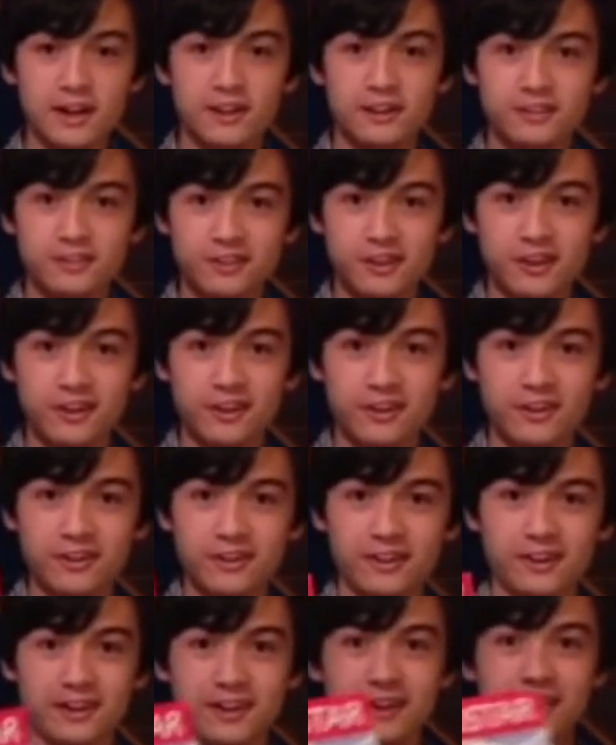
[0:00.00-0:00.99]
So,
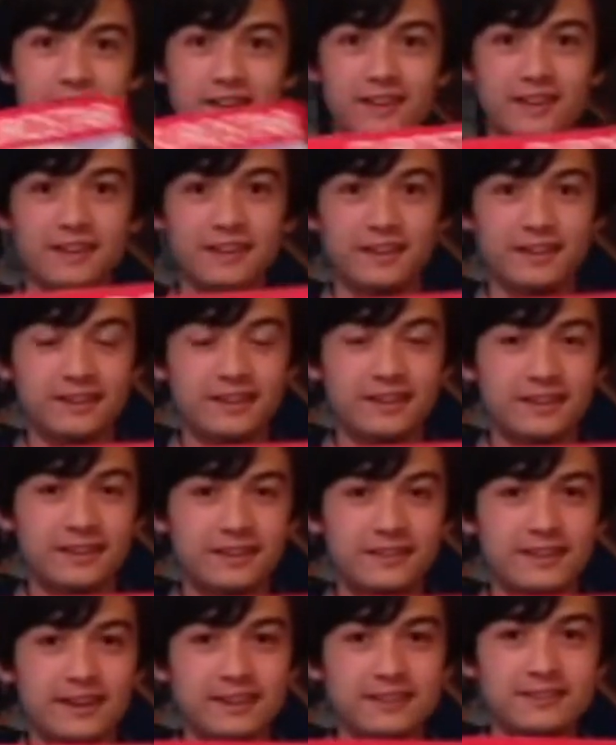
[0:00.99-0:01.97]

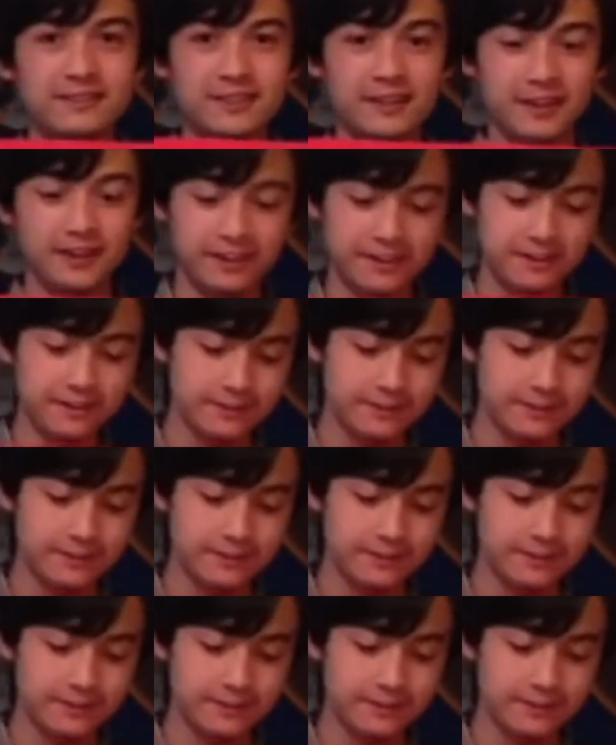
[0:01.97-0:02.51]
next thing.